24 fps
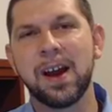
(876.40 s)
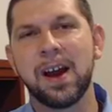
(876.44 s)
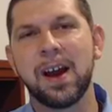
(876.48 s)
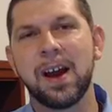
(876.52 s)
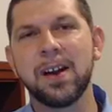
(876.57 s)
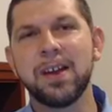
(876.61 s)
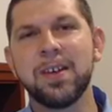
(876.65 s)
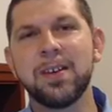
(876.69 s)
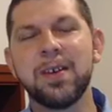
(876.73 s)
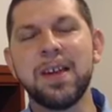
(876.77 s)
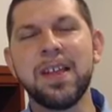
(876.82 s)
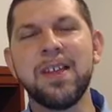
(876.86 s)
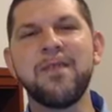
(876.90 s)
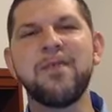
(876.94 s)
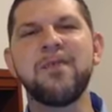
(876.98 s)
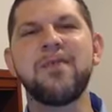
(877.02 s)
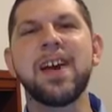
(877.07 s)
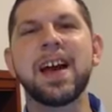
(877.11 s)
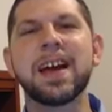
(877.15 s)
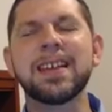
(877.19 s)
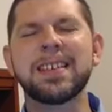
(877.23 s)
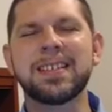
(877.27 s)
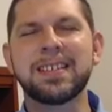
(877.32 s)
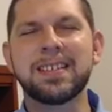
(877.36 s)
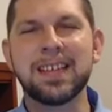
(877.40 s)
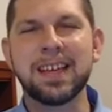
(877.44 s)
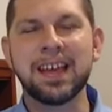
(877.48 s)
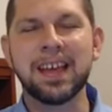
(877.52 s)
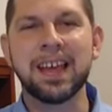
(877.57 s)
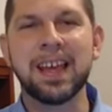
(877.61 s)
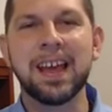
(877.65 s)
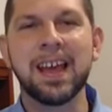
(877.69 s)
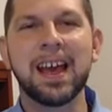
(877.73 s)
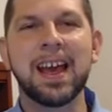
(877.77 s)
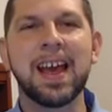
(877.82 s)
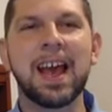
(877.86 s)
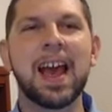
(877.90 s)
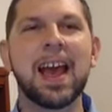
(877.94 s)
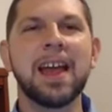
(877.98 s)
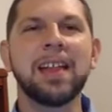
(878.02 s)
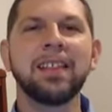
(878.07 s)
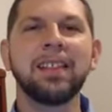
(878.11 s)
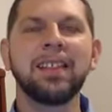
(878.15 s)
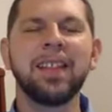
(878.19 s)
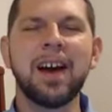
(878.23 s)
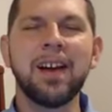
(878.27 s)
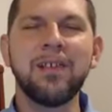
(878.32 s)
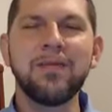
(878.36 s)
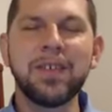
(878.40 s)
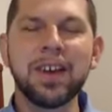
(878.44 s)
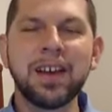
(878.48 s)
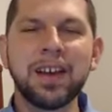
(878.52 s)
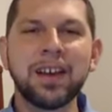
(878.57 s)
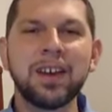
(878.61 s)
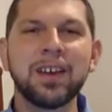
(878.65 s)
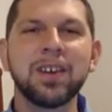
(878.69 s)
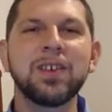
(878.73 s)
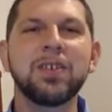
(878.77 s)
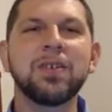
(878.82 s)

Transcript: Are you investing and loving